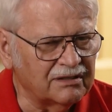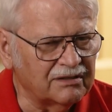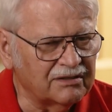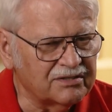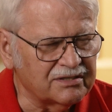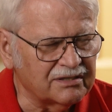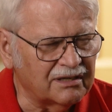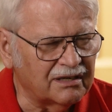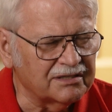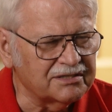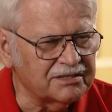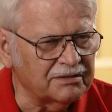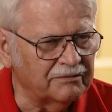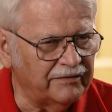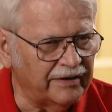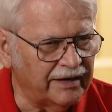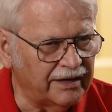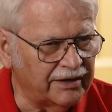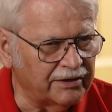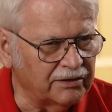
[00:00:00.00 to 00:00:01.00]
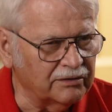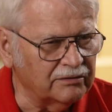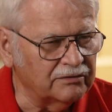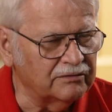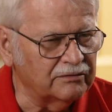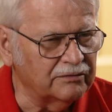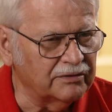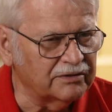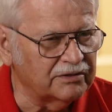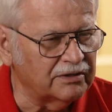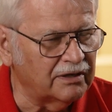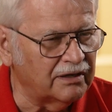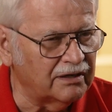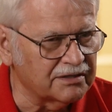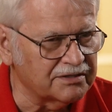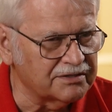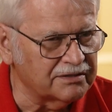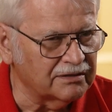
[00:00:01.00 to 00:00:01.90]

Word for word: saw some value with dogs